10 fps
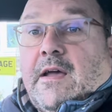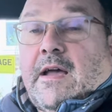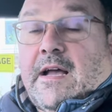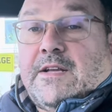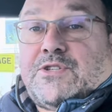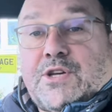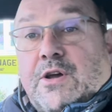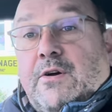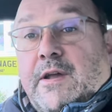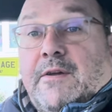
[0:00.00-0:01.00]
And
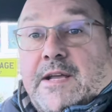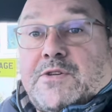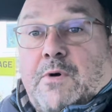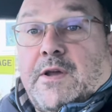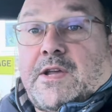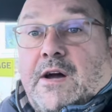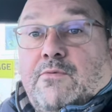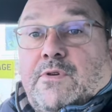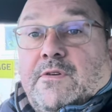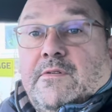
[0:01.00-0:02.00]
Chicago gets quite
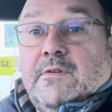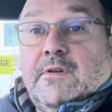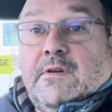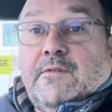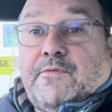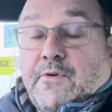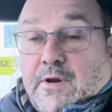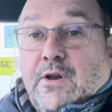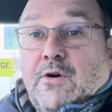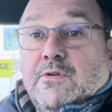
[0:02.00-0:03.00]
cold for a
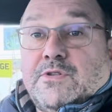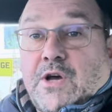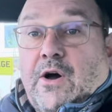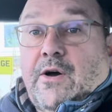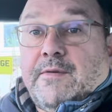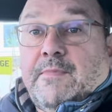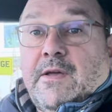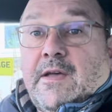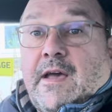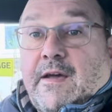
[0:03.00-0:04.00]
long time
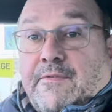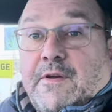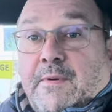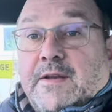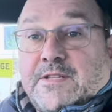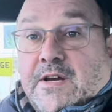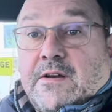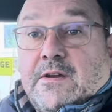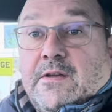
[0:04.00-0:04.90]
every winter.